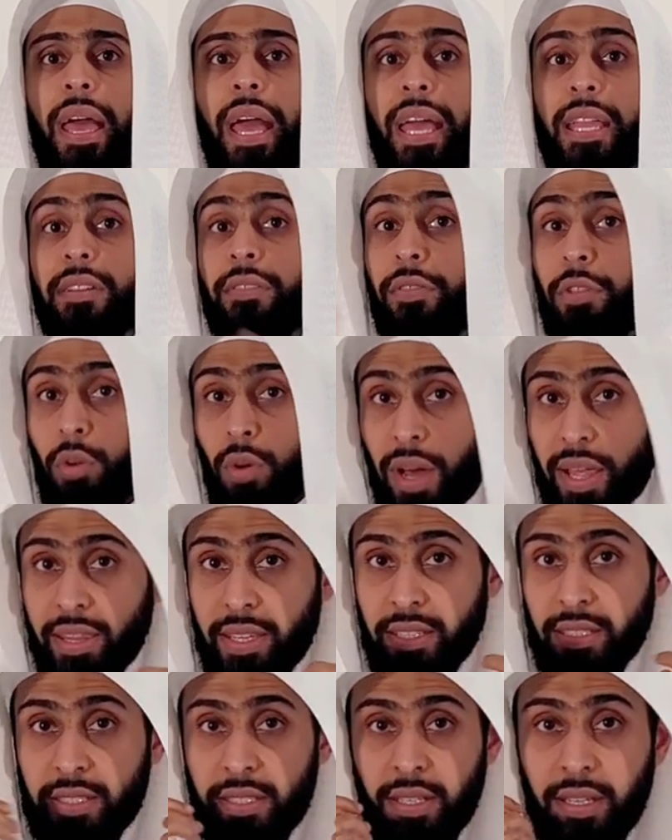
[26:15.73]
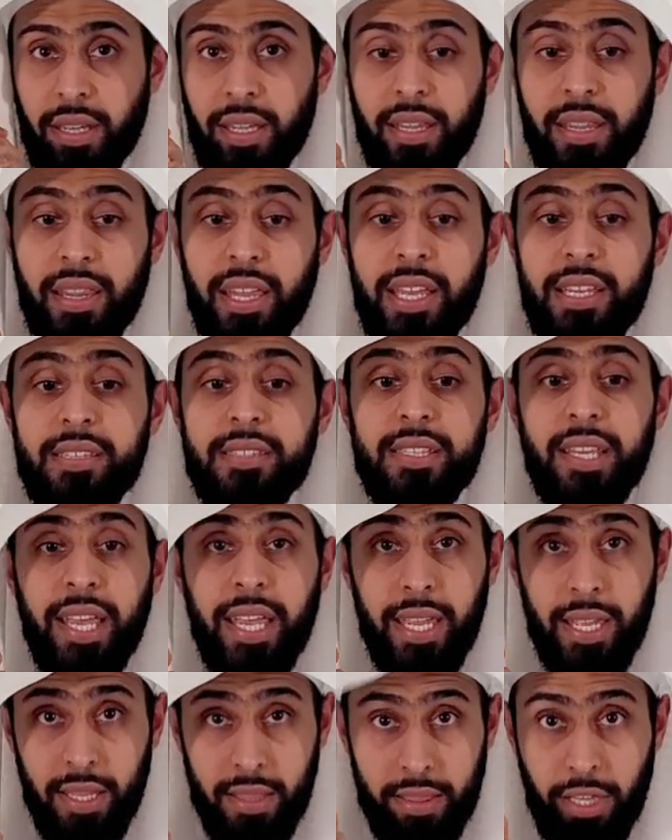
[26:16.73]
and a few others, they
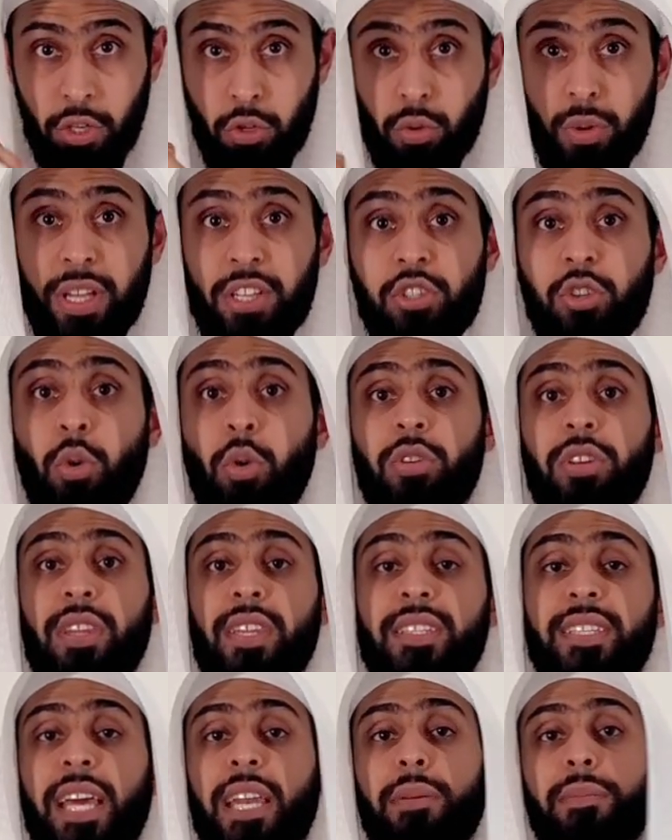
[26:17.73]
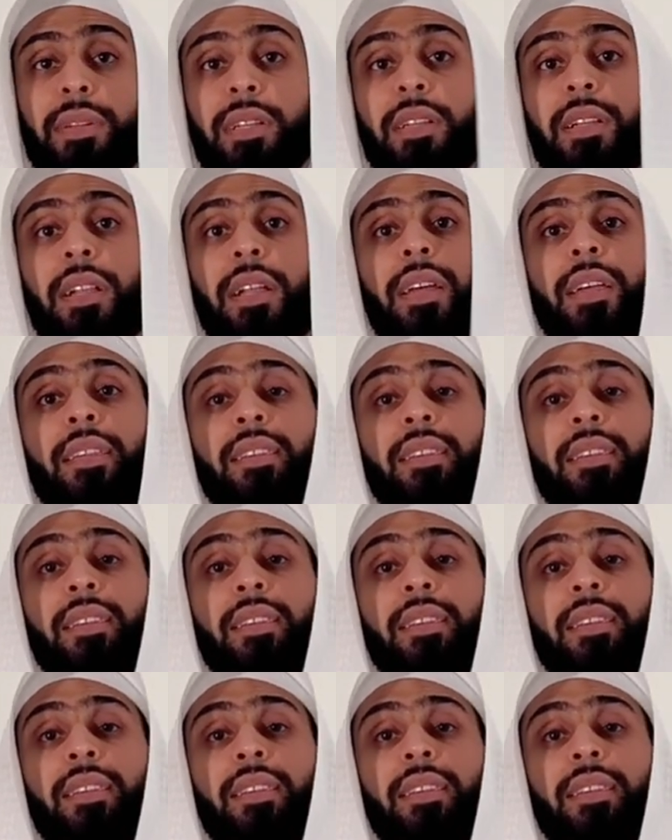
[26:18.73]
say that you can slaughter this animal.